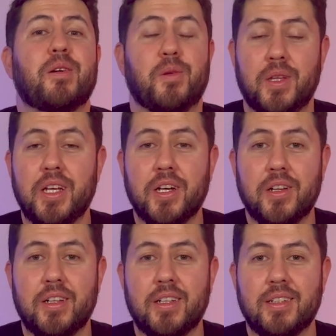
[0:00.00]
really
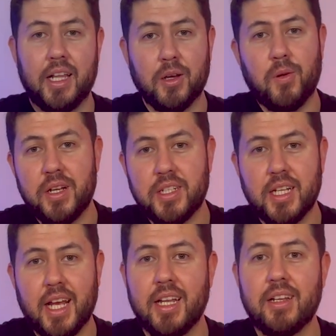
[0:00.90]
good. And the question
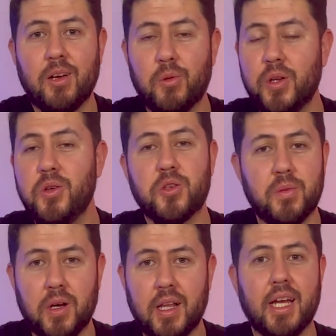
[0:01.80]
again, what do you
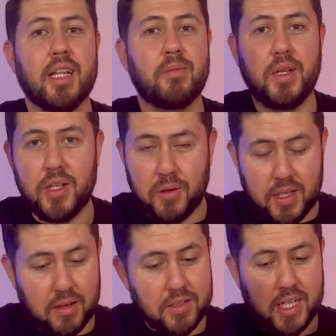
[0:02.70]
smell like? Let me know
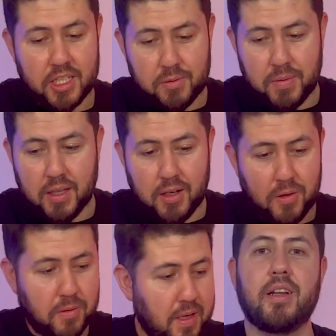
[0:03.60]
down in the section
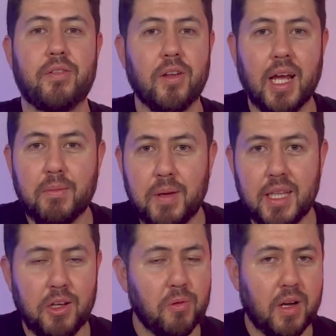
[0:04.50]
below. And if you're like me
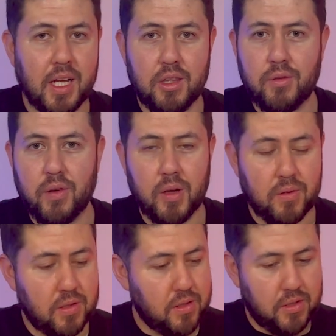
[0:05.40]
that you want to get into
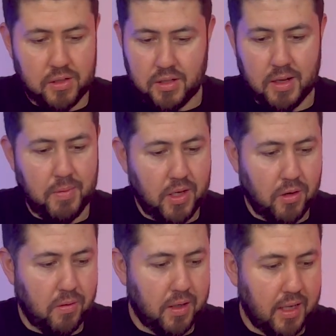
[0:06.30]
fragrances, just let me
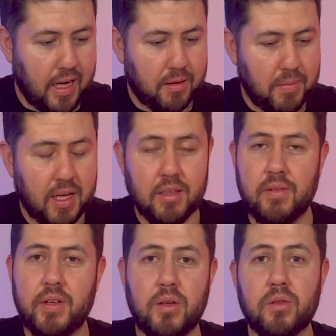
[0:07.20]
know and I can make other
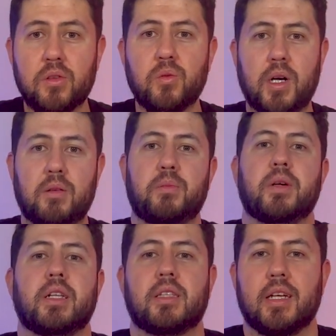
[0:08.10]
videos as well.
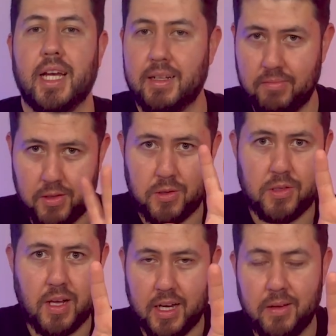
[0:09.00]
But again, this
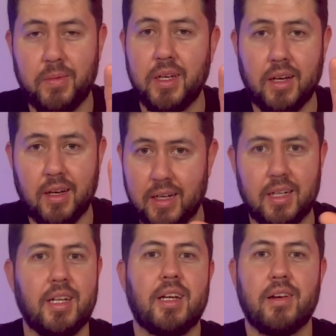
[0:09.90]
is not going to be a
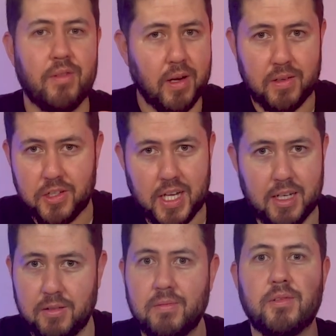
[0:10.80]
fragrance
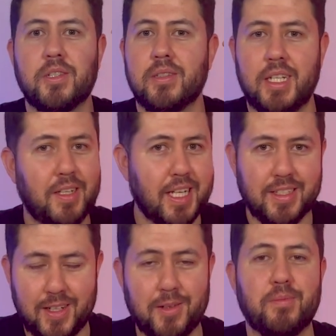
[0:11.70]
channel, just letting you
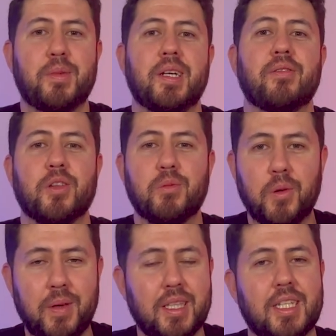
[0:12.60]
guys know. But for the
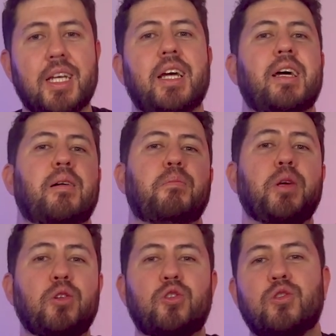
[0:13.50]
moment,
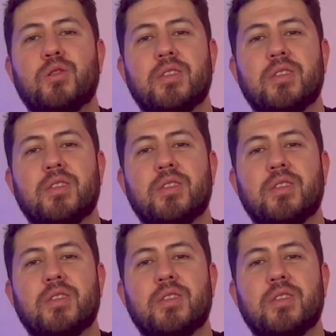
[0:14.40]
peace.